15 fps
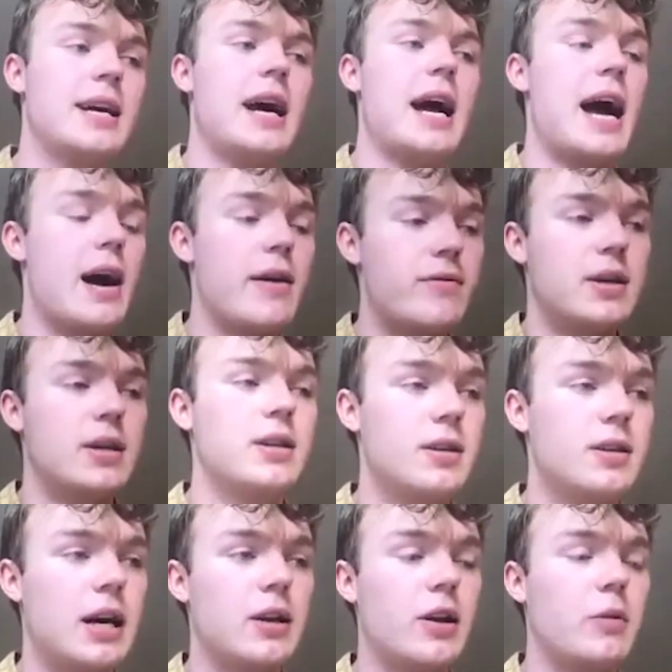having,
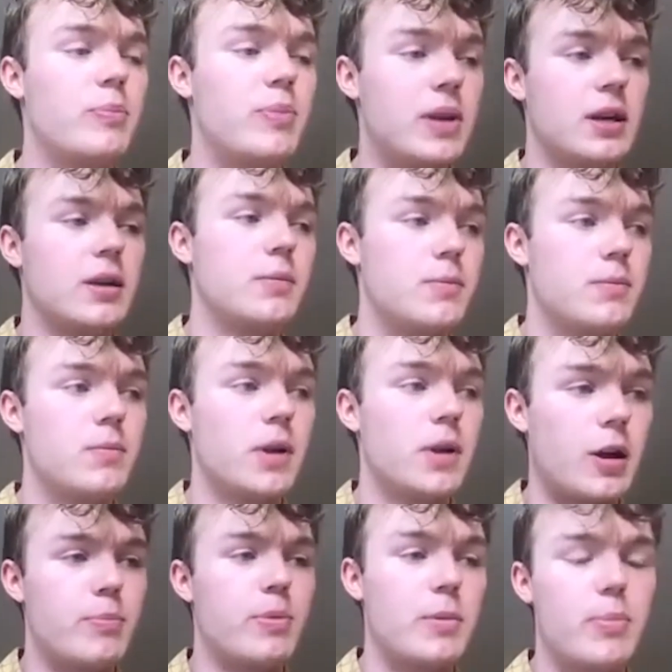and like being a
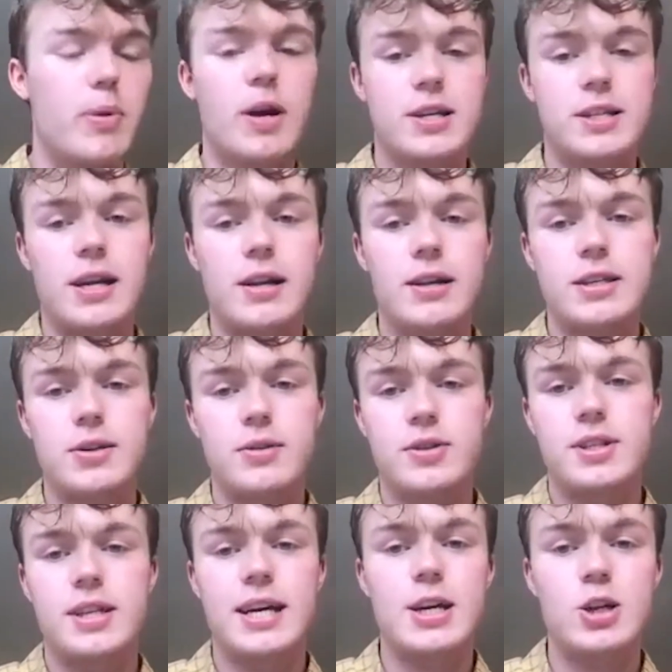big personality on
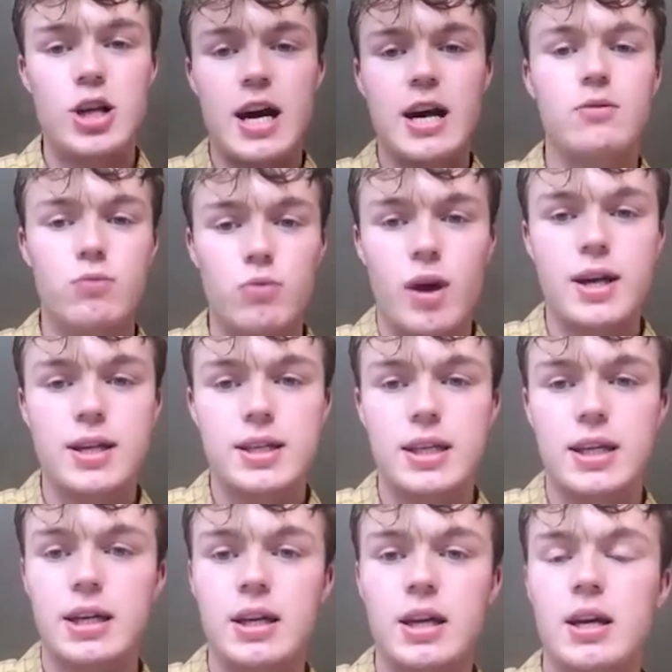stage and
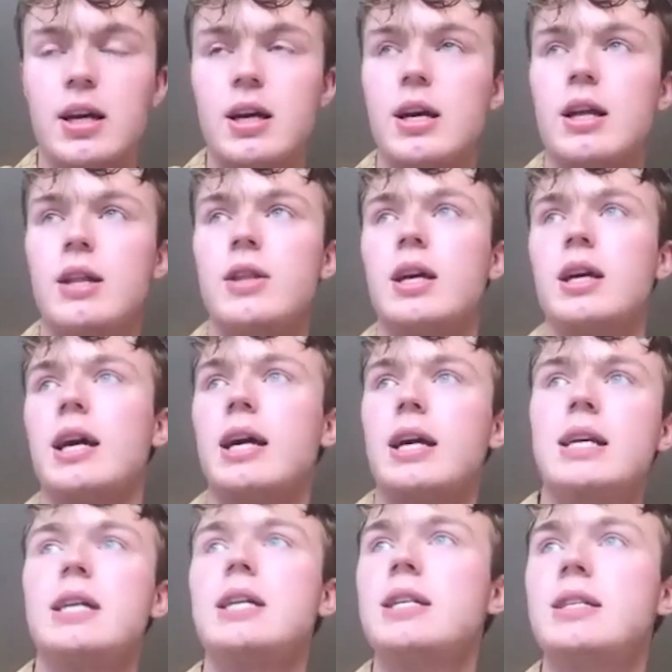writing. I think
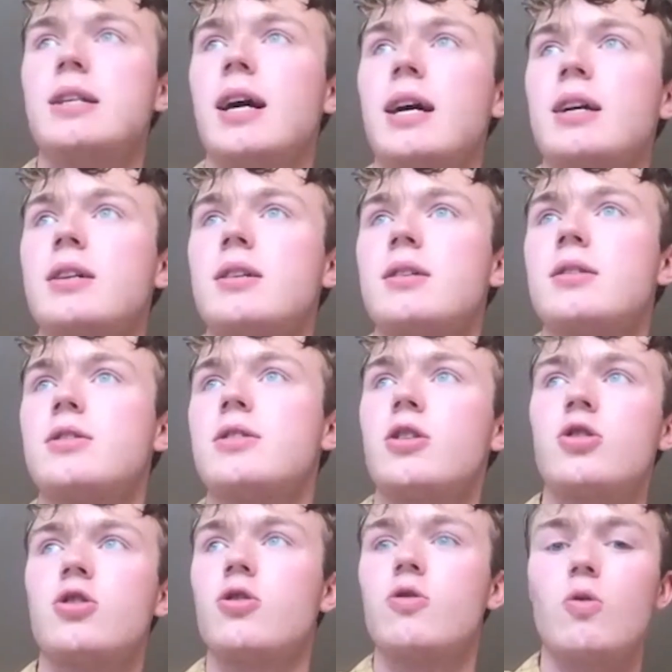he's like such
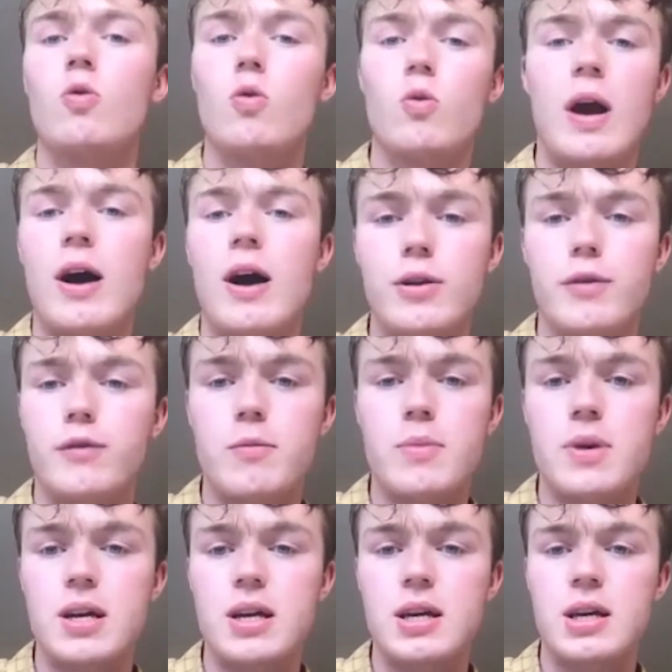a good all rounder for
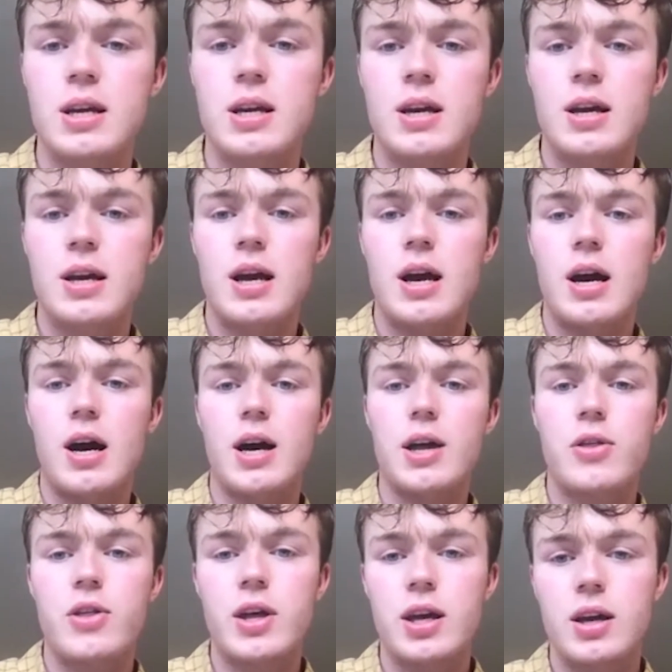me. I
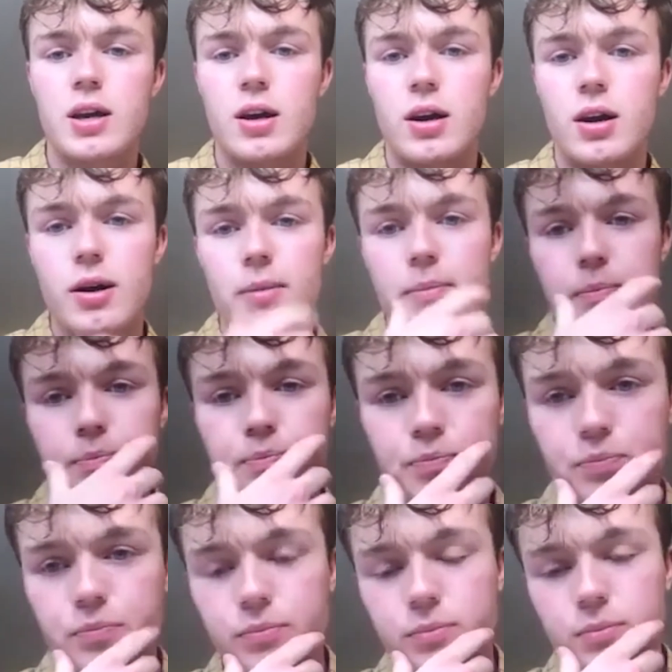think
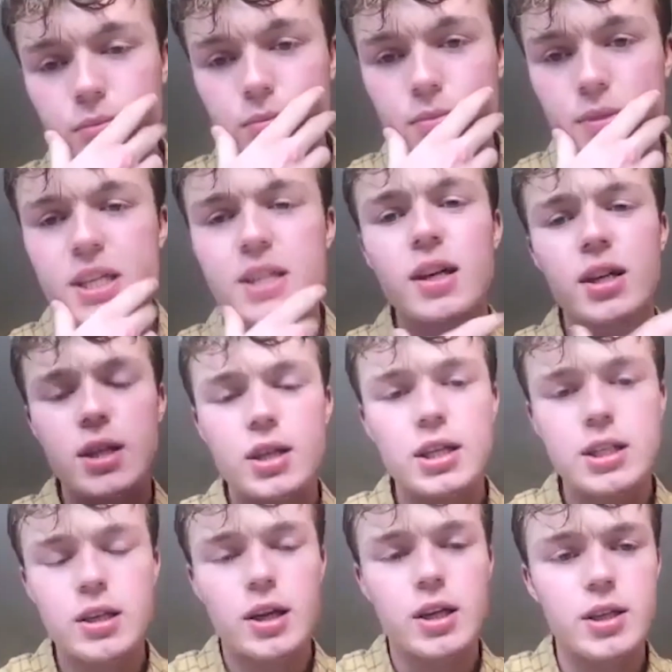he's kind
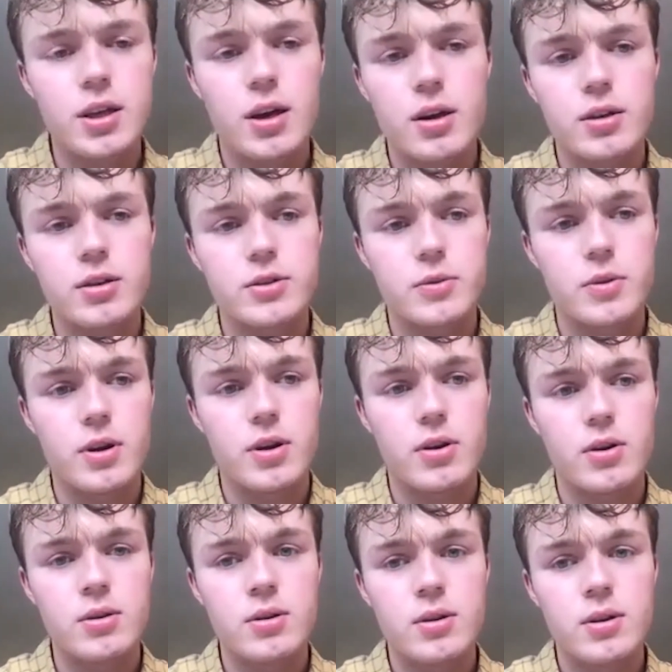of young as well.